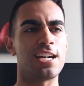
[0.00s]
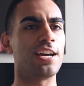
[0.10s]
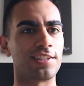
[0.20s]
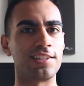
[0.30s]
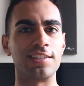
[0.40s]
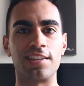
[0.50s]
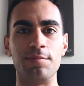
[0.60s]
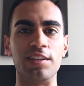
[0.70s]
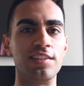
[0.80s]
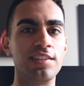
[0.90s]
Yes, it's gonna
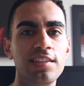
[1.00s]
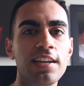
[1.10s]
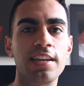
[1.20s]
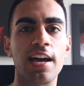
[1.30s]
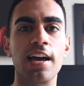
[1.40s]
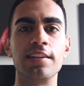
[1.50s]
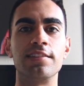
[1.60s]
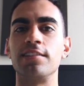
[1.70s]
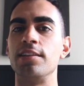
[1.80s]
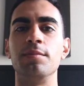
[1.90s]
be sick,
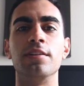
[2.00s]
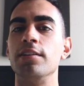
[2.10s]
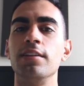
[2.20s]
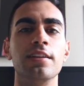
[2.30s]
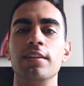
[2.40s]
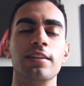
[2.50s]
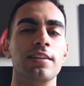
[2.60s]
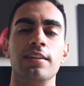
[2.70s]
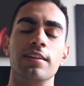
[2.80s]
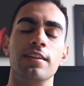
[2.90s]
guys. It's gonna
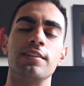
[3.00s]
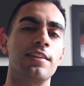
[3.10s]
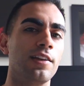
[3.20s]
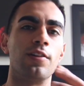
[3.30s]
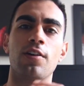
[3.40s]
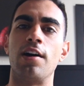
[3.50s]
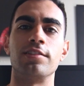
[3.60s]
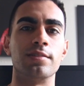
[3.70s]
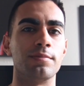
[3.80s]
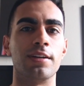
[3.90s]
look
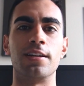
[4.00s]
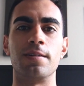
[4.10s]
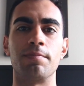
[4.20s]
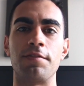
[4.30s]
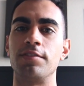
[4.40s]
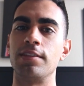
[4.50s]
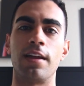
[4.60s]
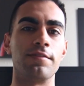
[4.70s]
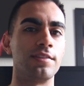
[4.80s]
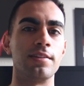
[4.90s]
awesome.
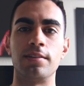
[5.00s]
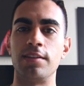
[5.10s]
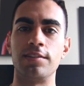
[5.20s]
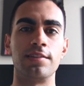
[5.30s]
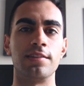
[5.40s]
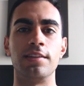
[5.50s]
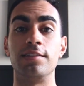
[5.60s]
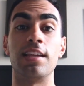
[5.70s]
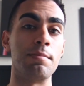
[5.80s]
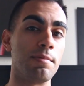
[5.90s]
He
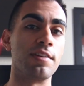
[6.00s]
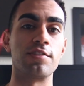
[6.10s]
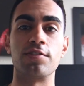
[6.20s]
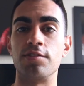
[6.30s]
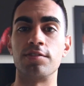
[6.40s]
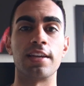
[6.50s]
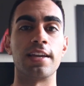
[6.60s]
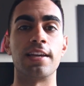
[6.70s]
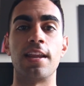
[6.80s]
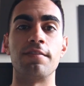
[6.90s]
sent me pictures,
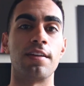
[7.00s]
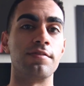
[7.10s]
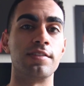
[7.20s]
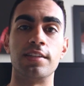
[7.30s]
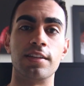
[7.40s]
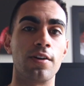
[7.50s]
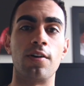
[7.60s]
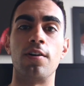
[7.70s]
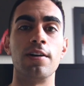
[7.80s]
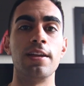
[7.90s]
and I've seen it
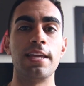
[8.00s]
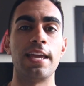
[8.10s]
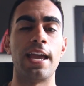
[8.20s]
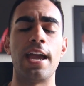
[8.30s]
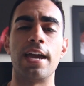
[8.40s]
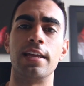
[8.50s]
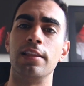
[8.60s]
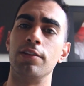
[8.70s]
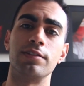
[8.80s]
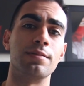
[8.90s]
all, and
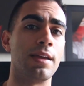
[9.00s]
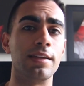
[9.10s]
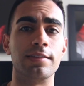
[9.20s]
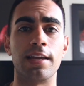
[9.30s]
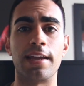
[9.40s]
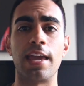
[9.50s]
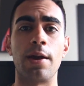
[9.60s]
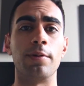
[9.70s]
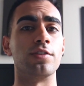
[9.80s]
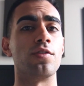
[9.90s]
it looks amazing. I
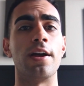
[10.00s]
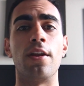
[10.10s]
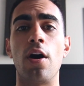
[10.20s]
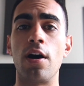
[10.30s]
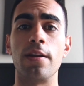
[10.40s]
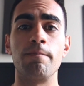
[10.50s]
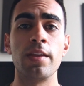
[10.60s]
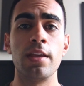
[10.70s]
can't wait to try it on.